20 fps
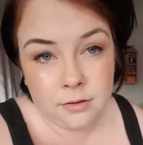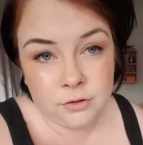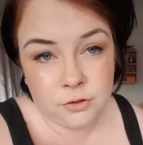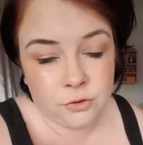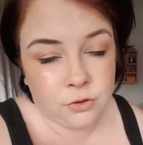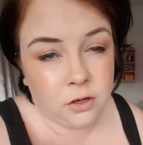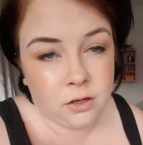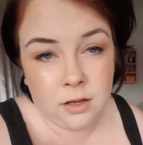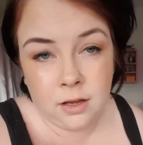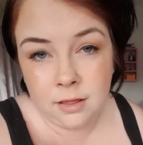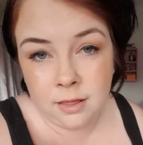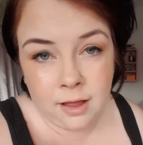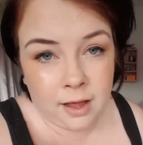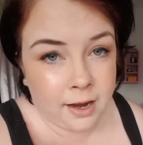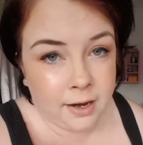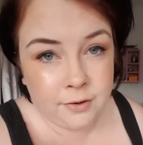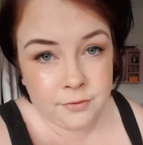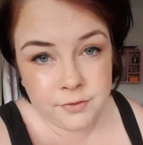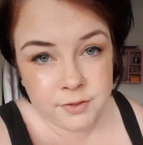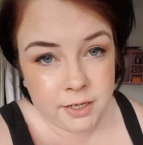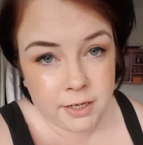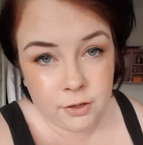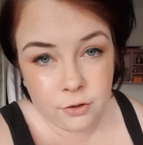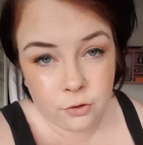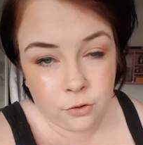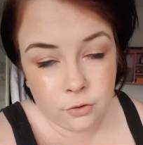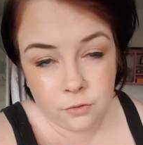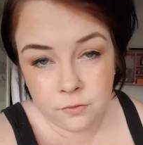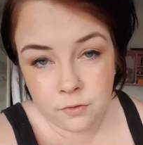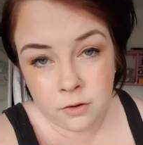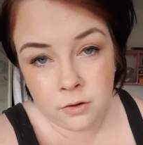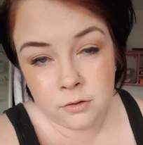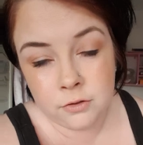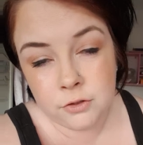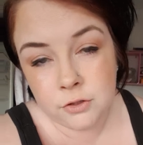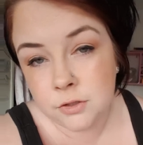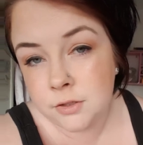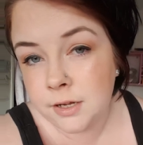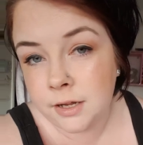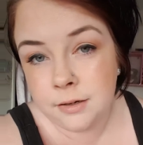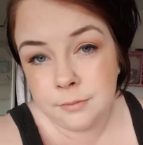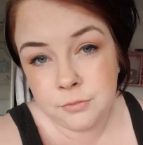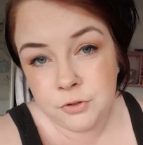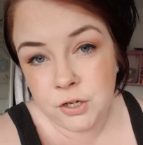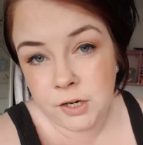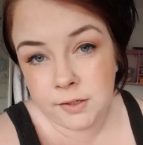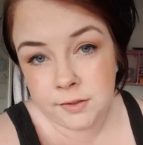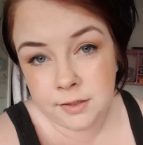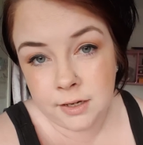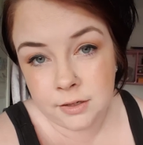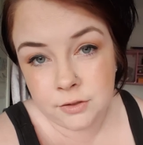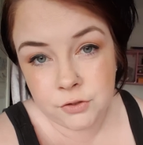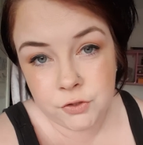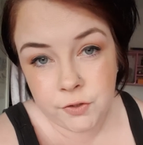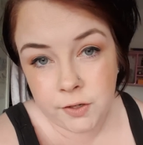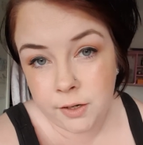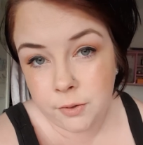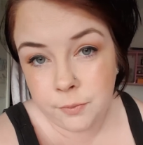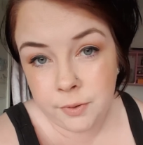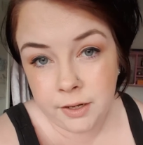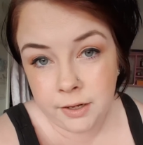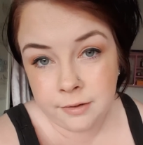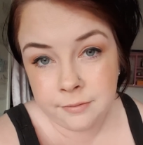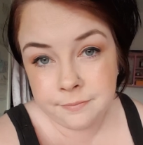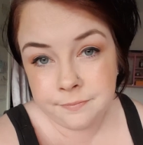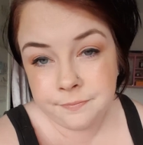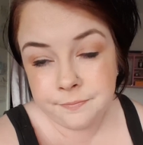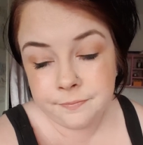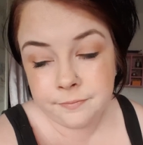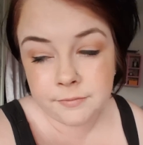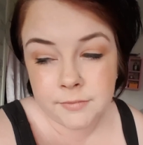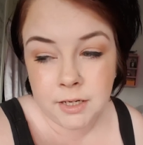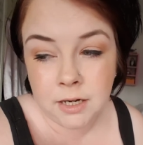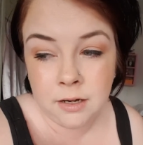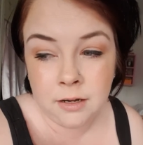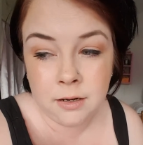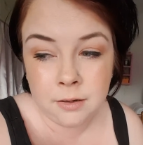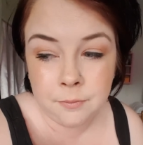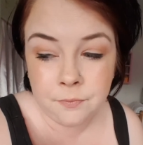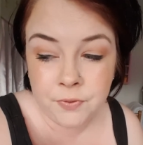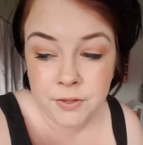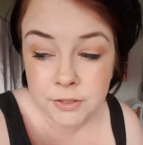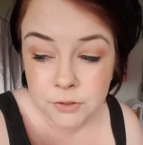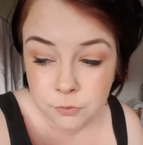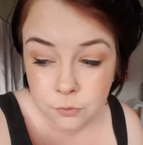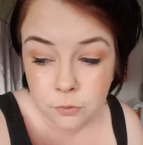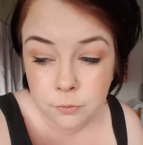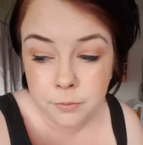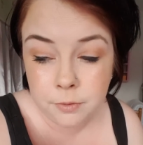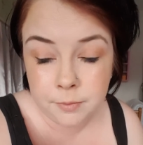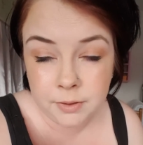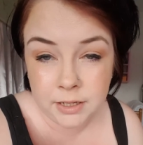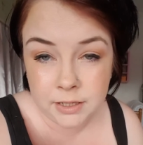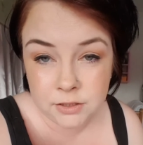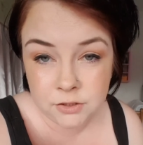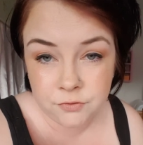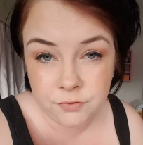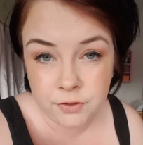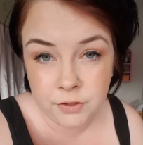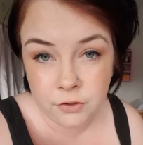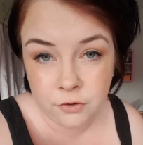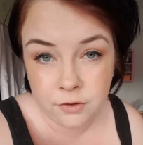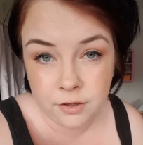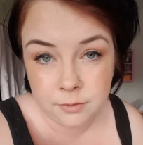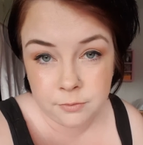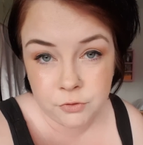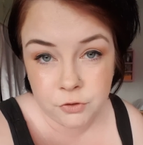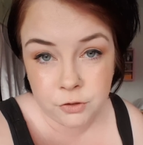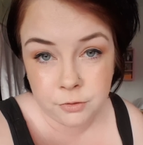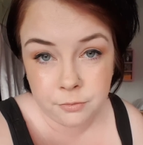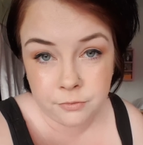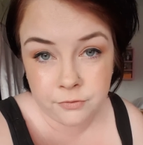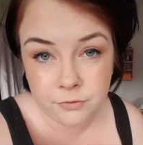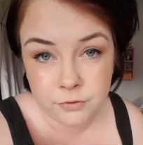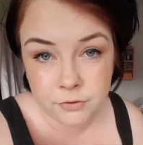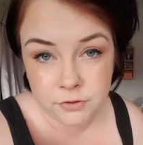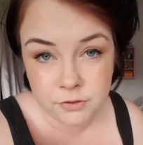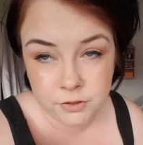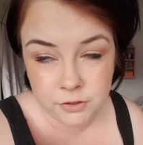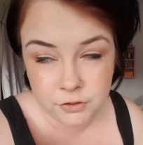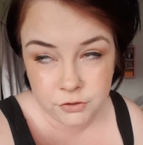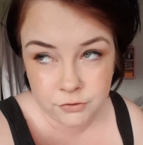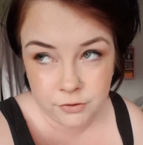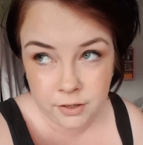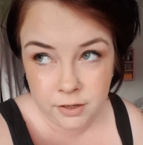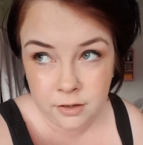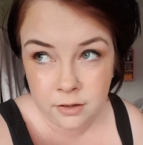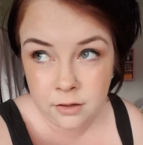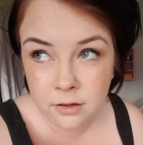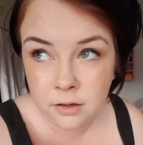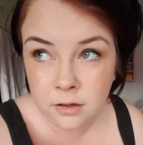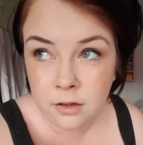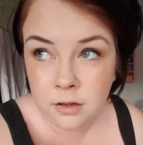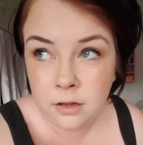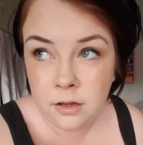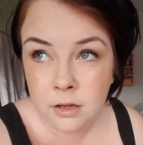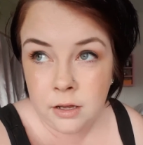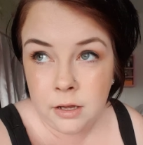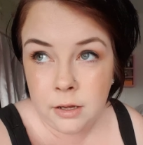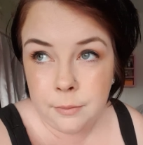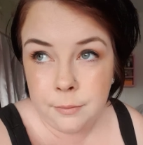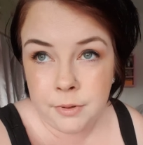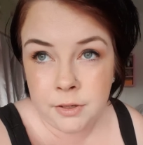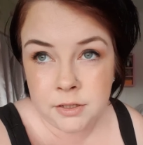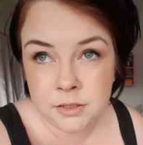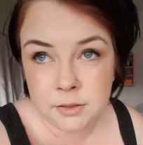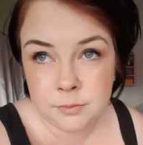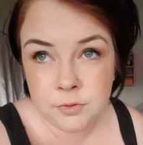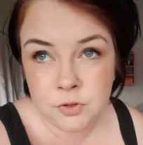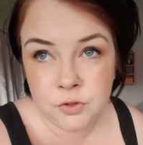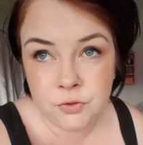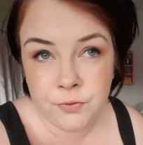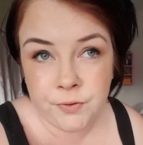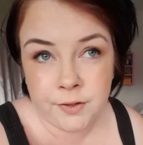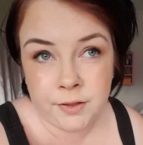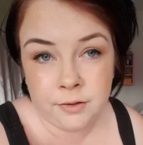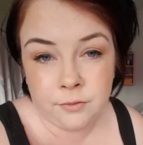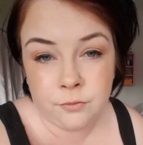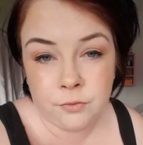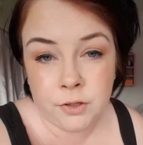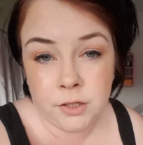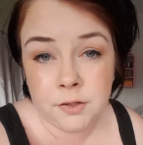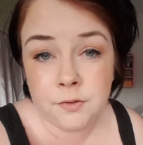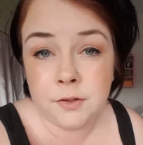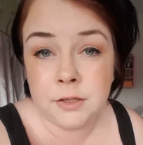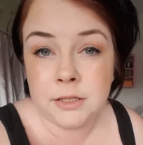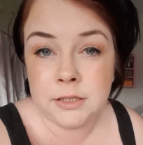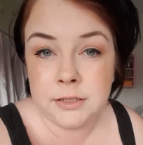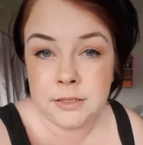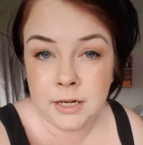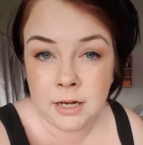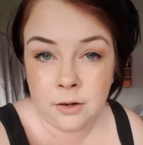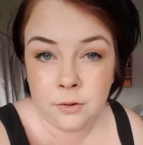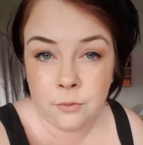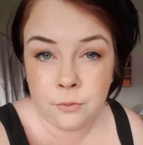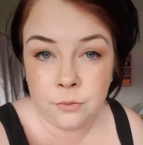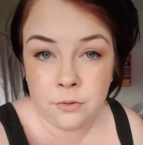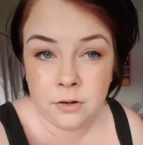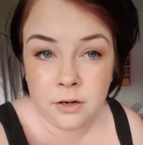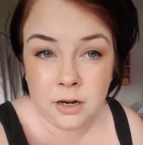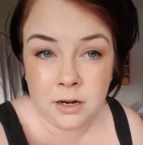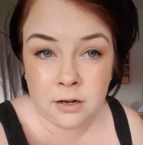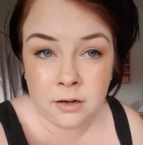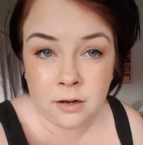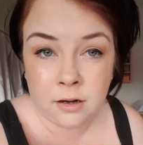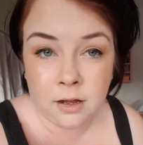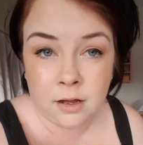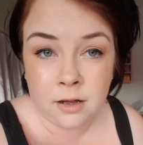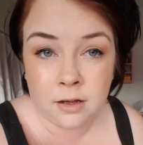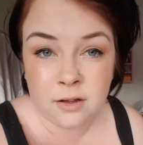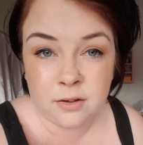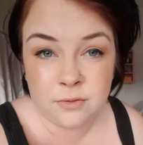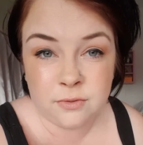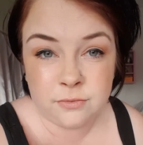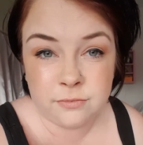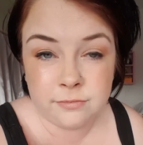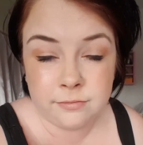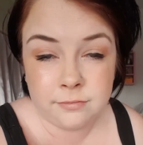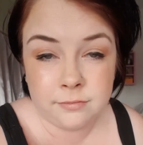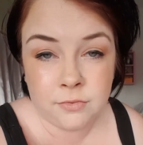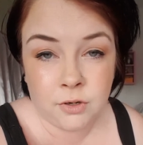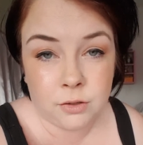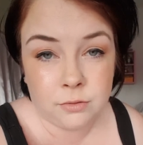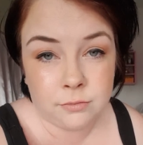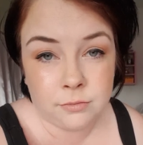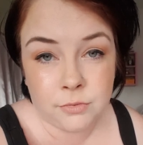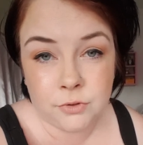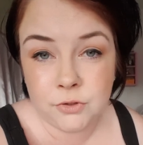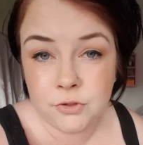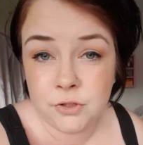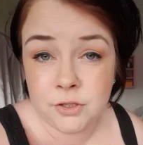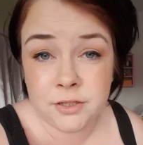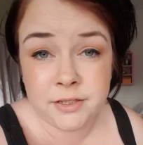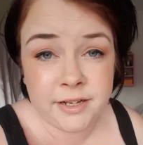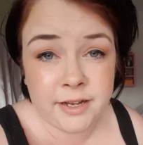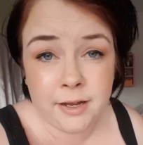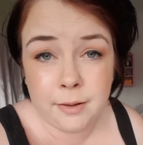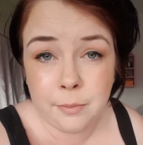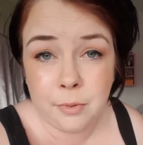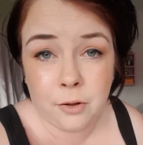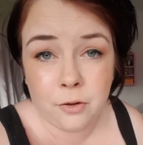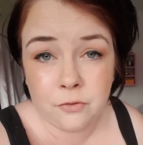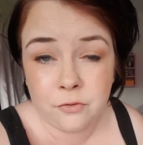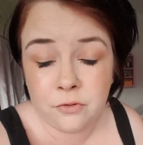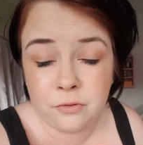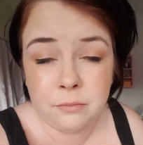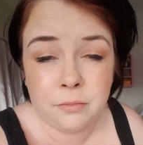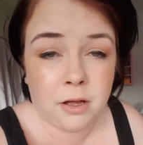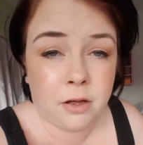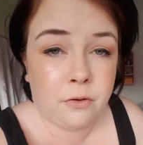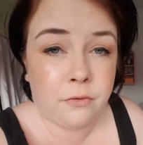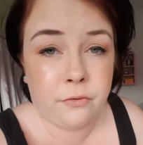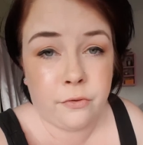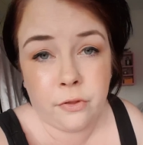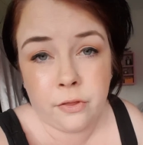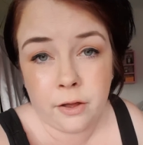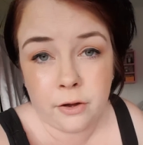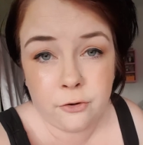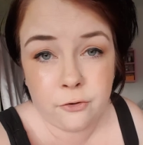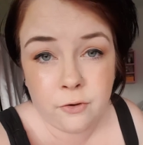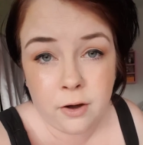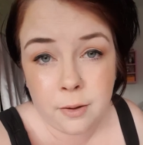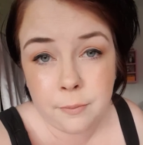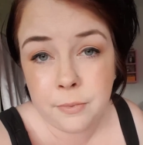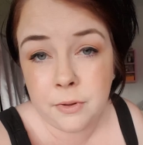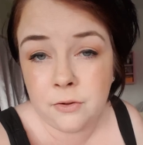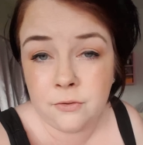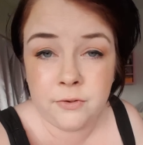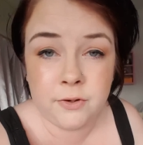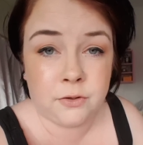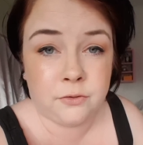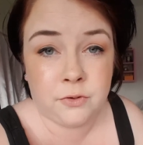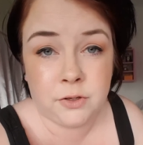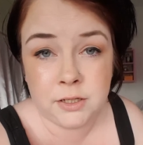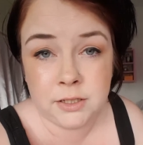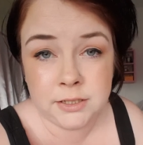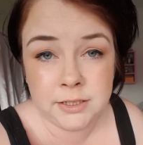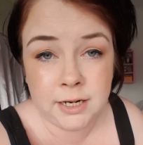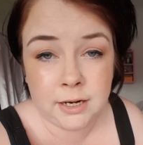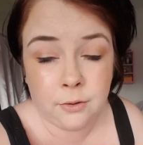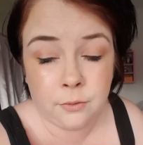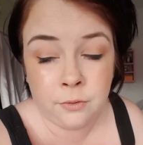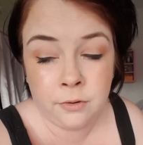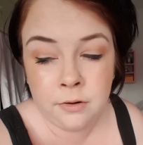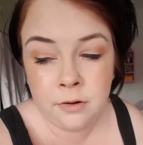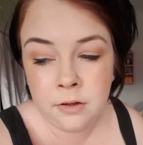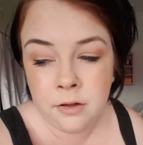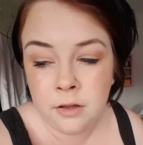Do not let life take over. Just get them checked out straight away. Um, this will be my last video that I'm doing before surgery because I'm just feeling really, really down and I have not much to say apart from I feel like crap, I feel really down.